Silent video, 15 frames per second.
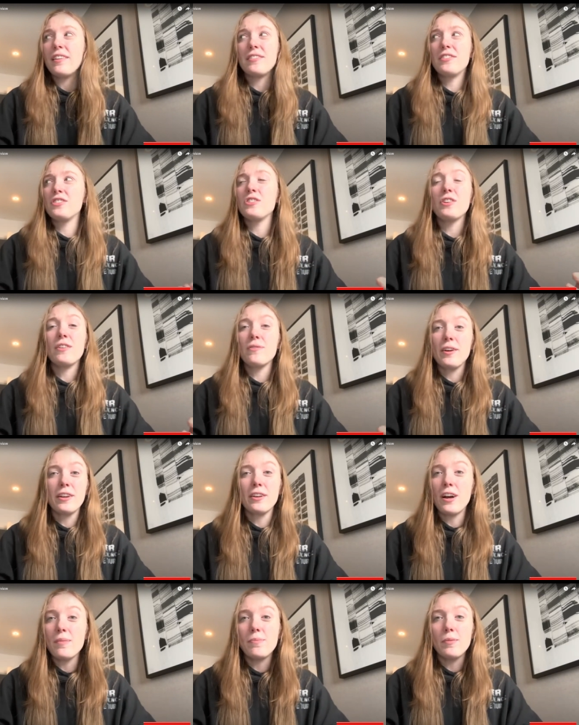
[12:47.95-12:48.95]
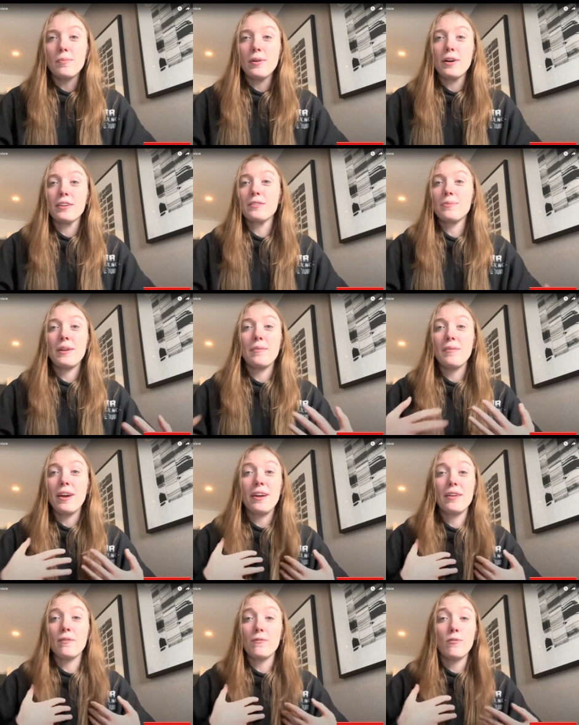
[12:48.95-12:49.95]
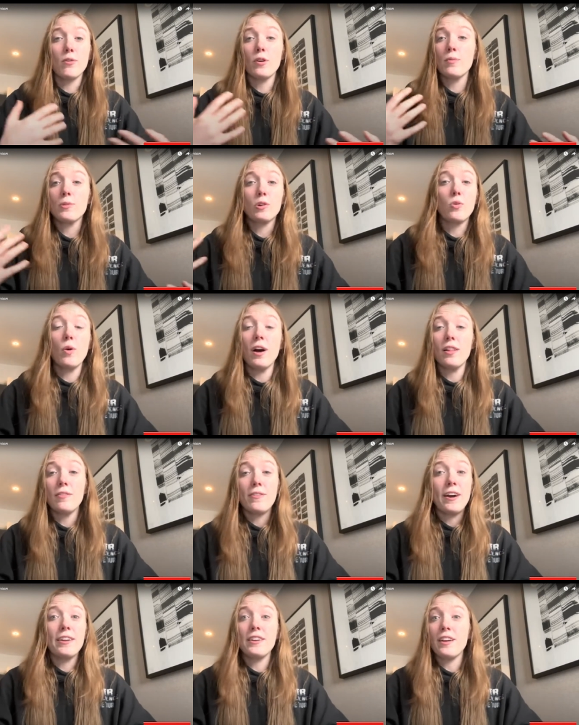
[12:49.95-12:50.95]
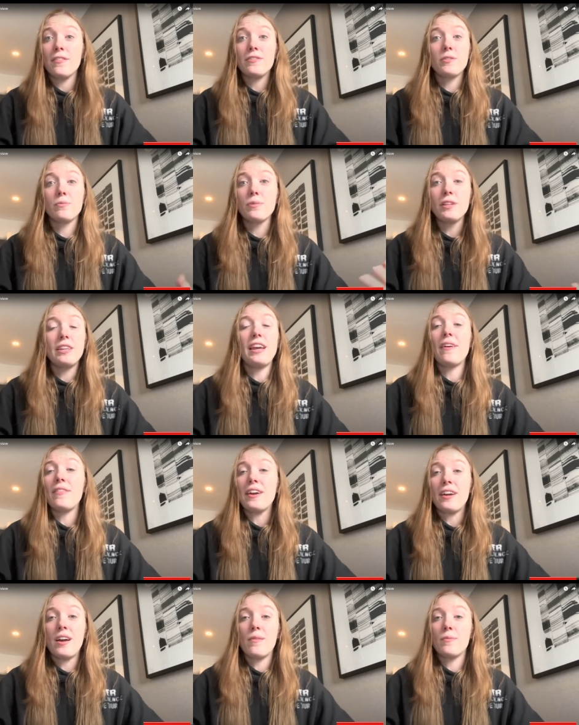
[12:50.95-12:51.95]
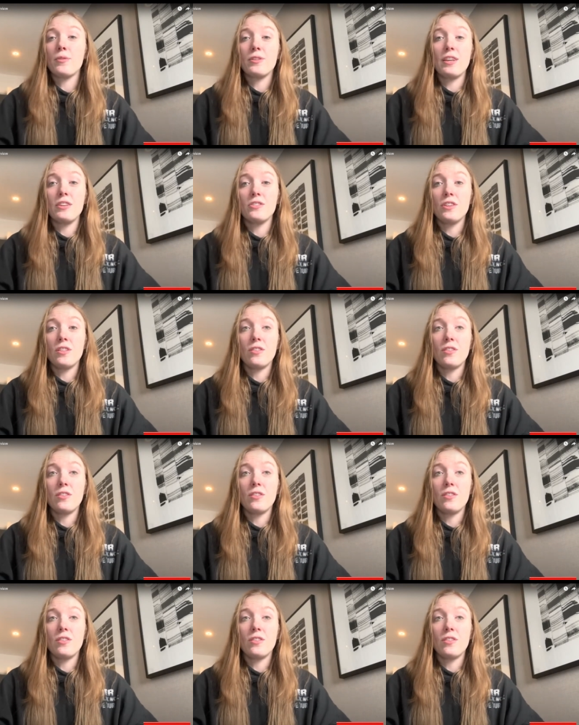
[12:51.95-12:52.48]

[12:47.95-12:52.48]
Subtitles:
sure, I've read a couple books, but I'm not informed or qualified enough to really have that conversation.